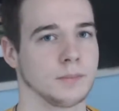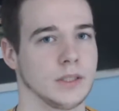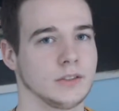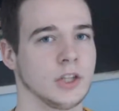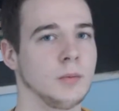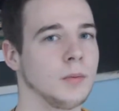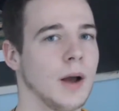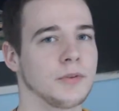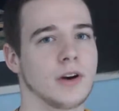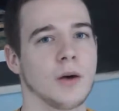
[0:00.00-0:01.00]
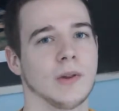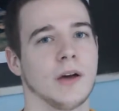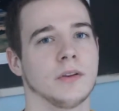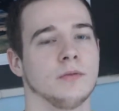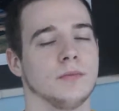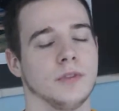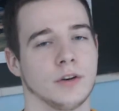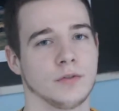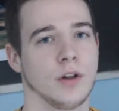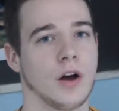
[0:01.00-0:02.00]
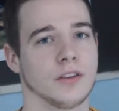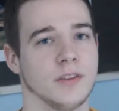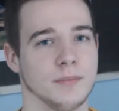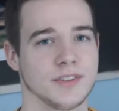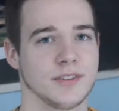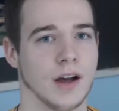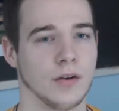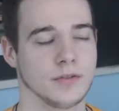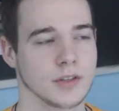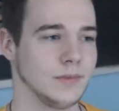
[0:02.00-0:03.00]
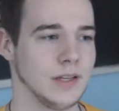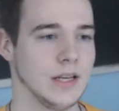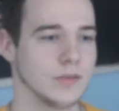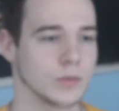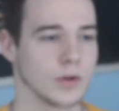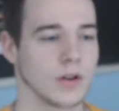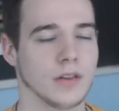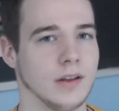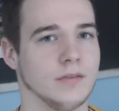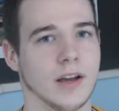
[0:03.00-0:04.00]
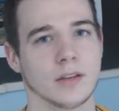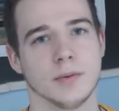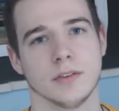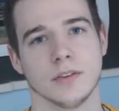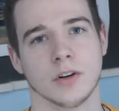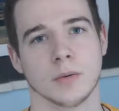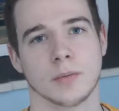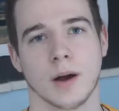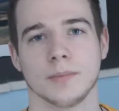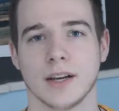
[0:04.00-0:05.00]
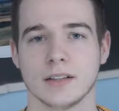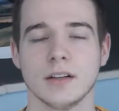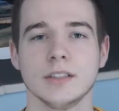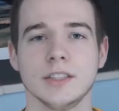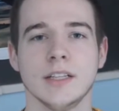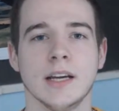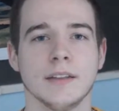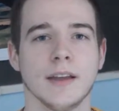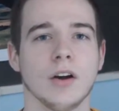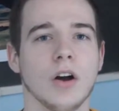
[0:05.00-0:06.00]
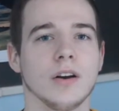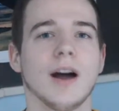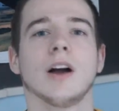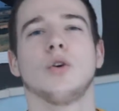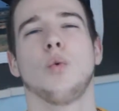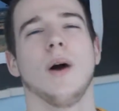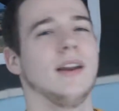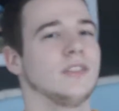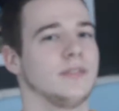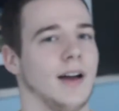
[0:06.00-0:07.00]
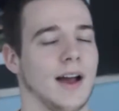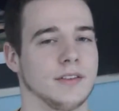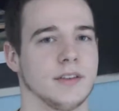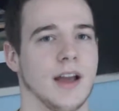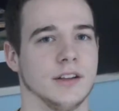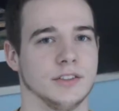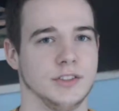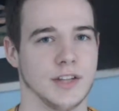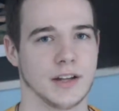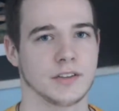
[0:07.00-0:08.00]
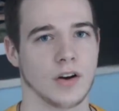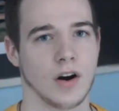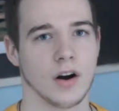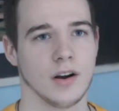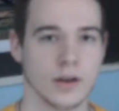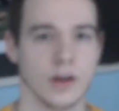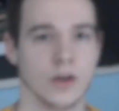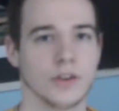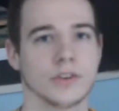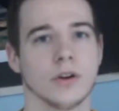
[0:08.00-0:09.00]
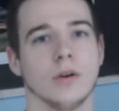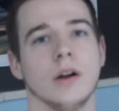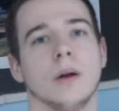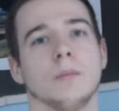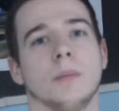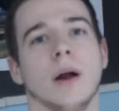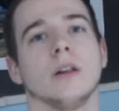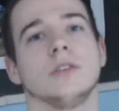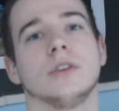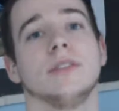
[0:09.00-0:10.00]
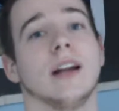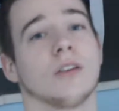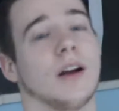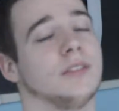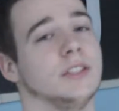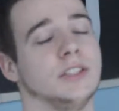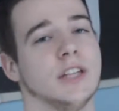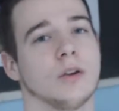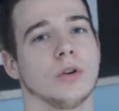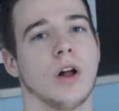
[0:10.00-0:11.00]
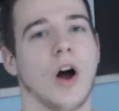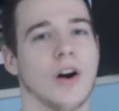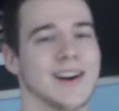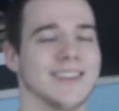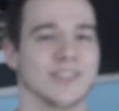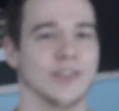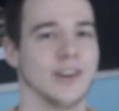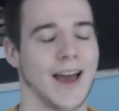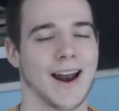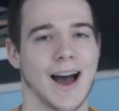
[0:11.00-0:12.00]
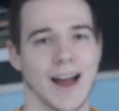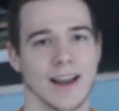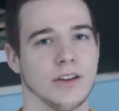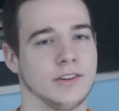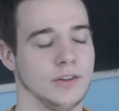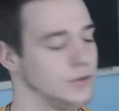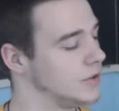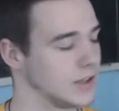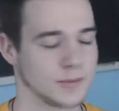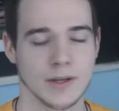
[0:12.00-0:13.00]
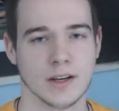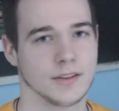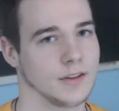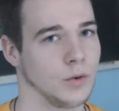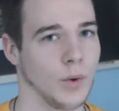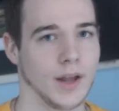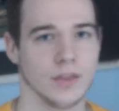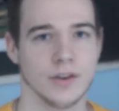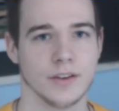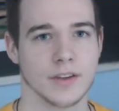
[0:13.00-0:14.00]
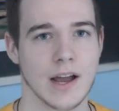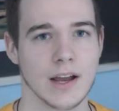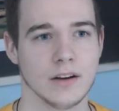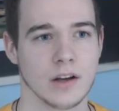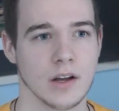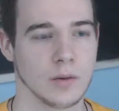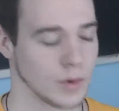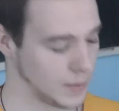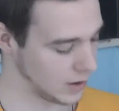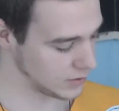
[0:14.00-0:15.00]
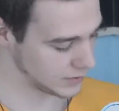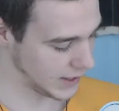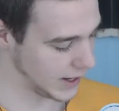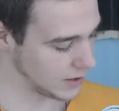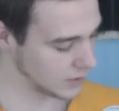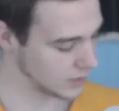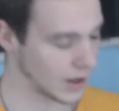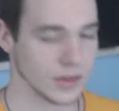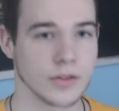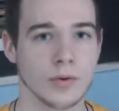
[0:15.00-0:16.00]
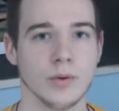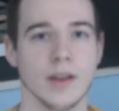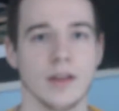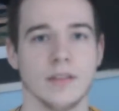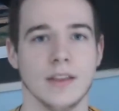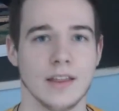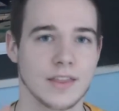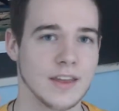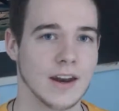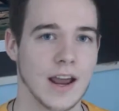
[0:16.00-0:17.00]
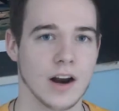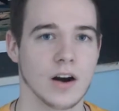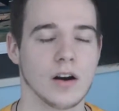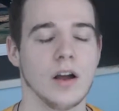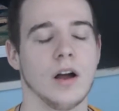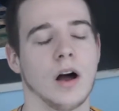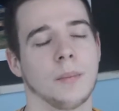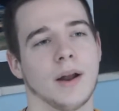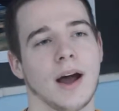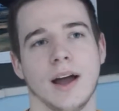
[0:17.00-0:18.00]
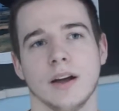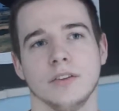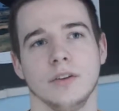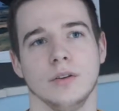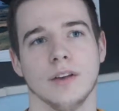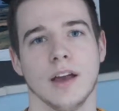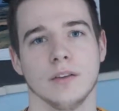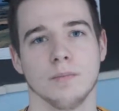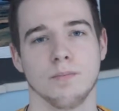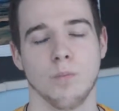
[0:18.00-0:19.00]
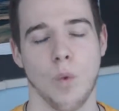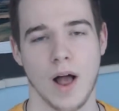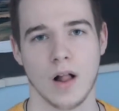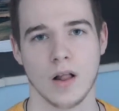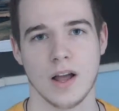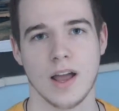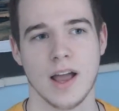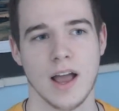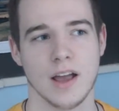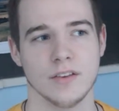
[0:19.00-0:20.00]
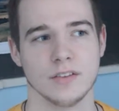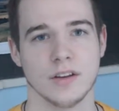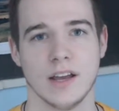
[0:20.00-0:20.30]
But turboprops are not without their flaws themselves. Even with all the advancements in turboprop technology, they are not quite as fast as jets are. And also, propeller-driven aircraft in general aren't as good at high altitudes just because of the way they're designed propellers can't cut through the thin air up at high altitudes as well as